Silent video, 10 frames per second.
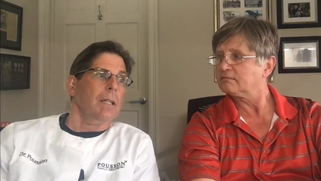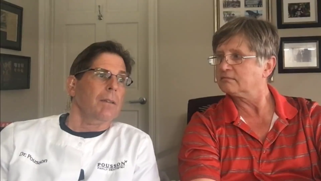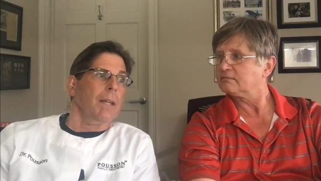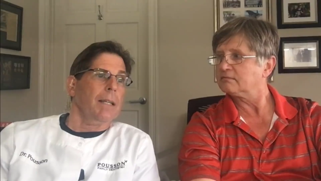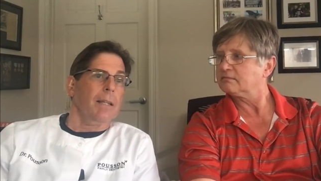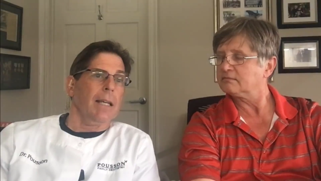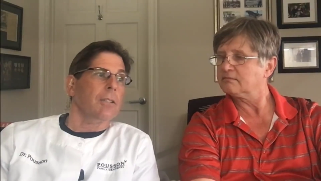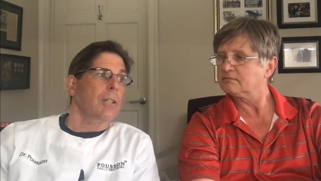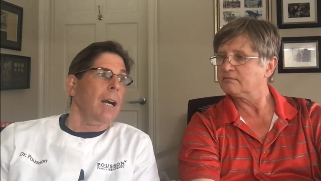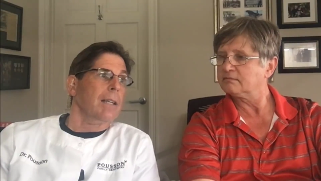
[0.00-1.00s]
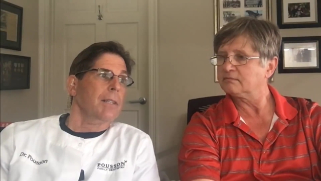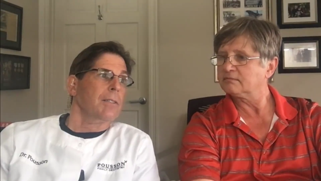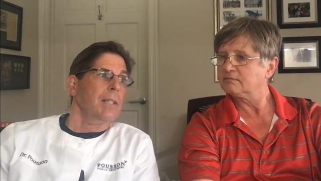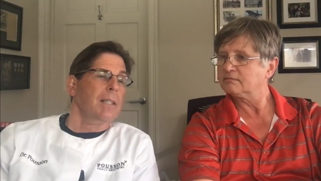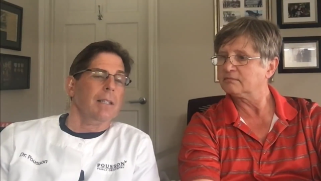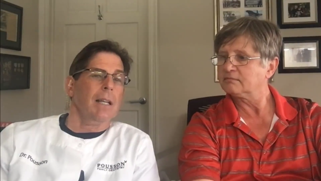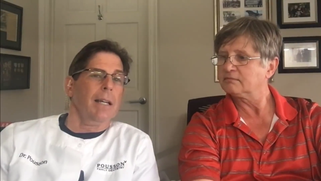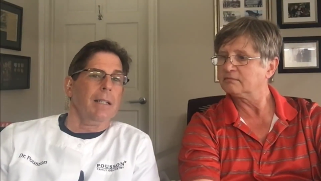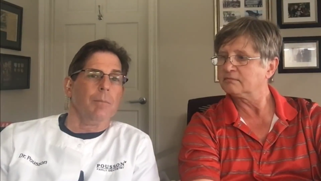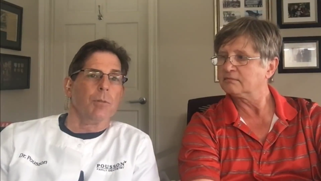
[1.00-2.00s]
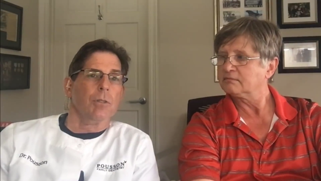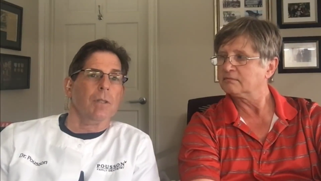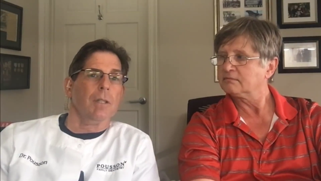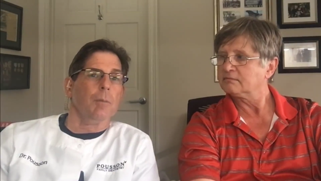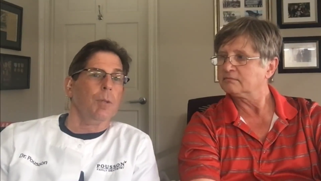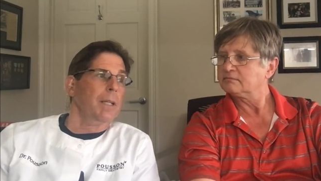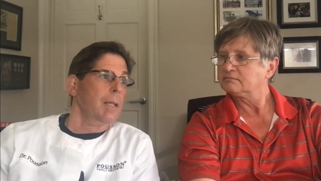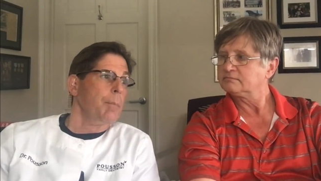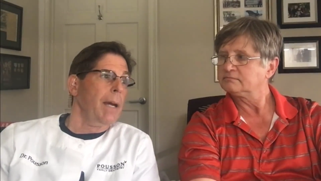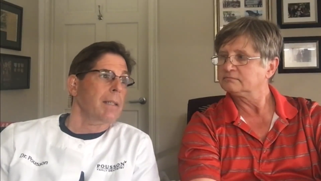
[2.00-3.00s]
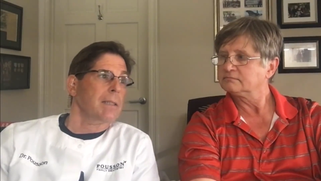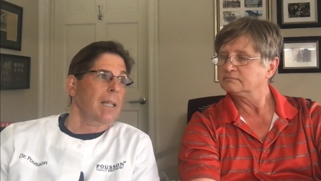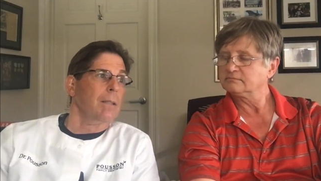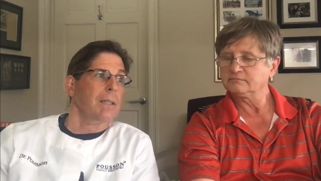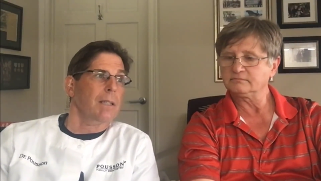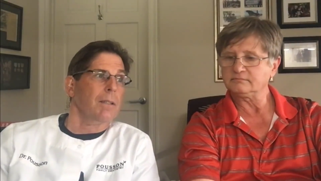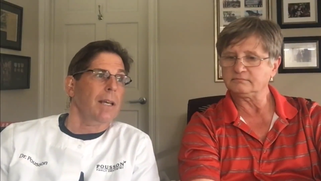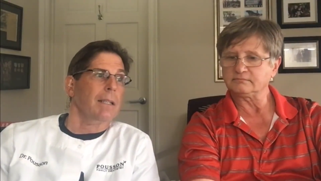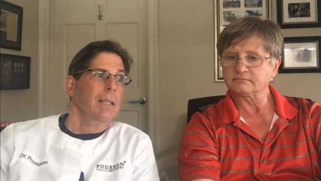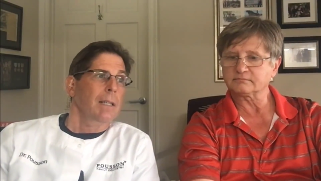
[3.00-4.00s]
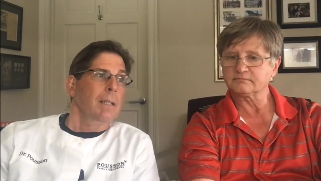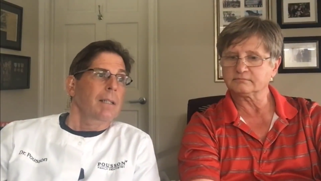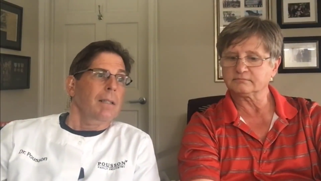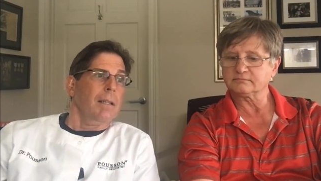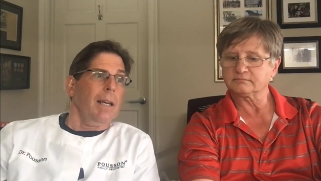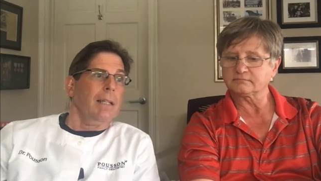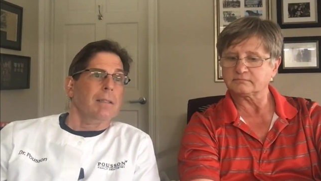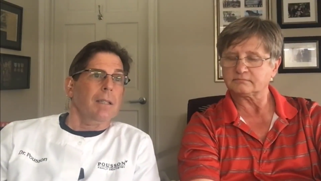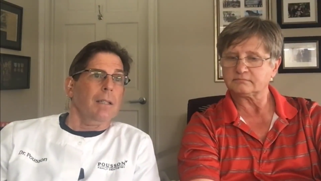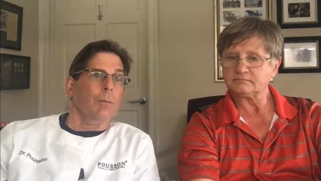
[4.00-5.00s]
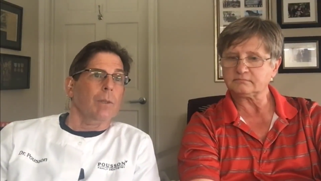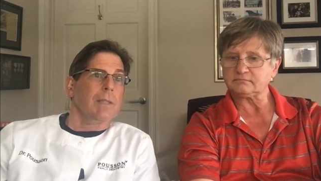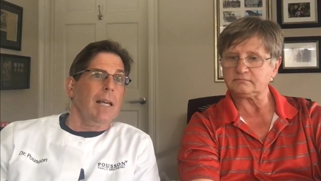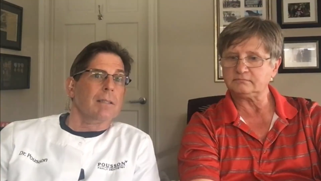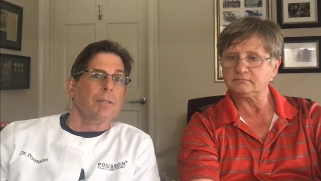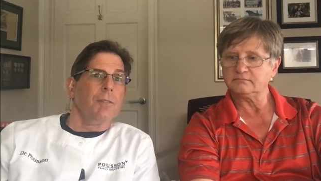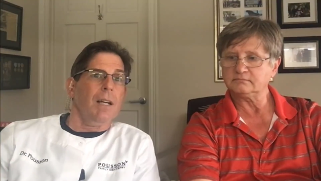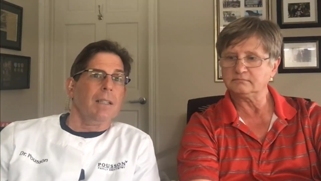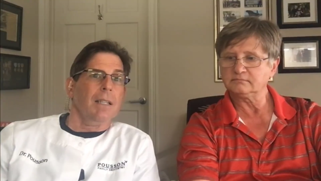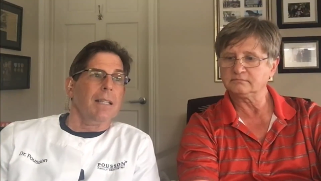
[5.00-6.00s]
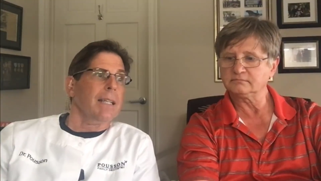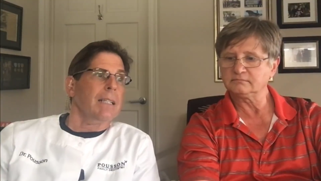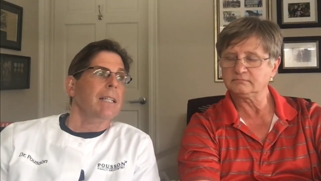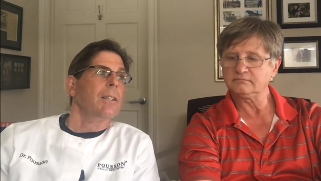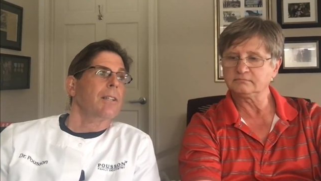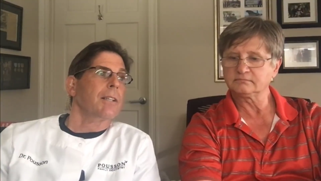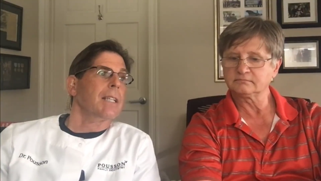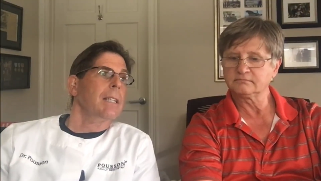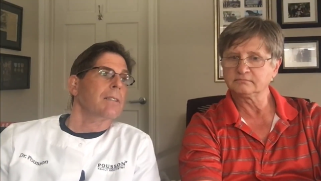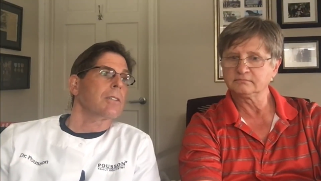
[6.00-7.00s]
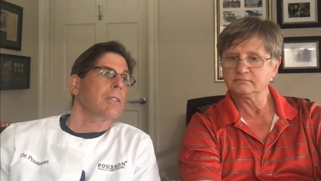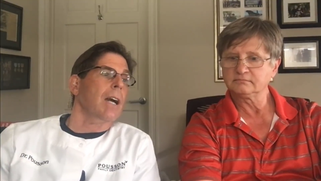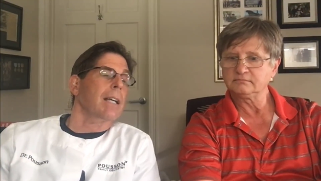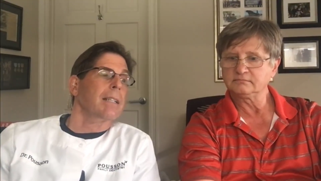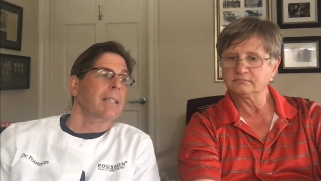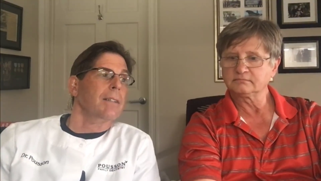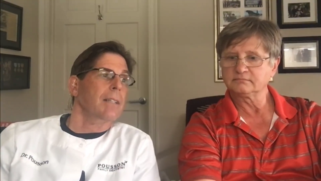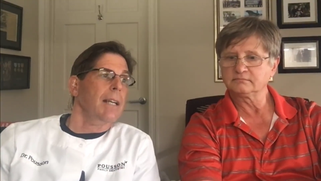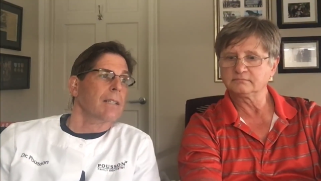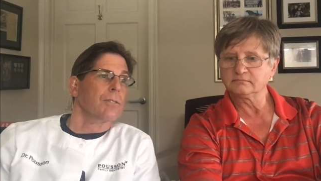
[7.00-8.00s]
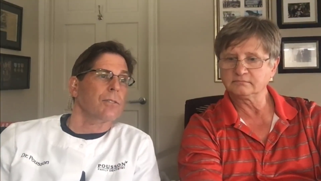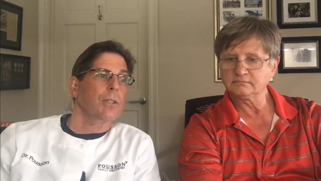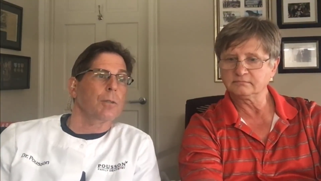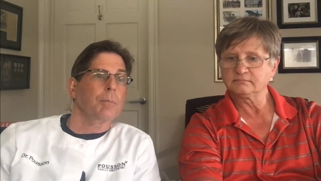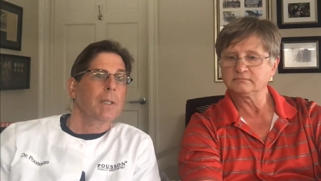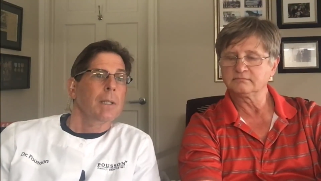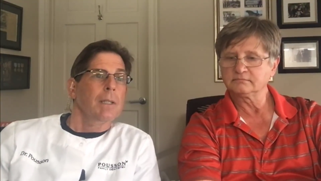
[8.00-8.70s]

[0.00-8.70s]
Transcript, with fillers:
Speaker 1: uh, they, they grind their teeth at night. And I'm sure there are plenty of parents out there that that uh, will testify that they can hear their kids grinding in the next room.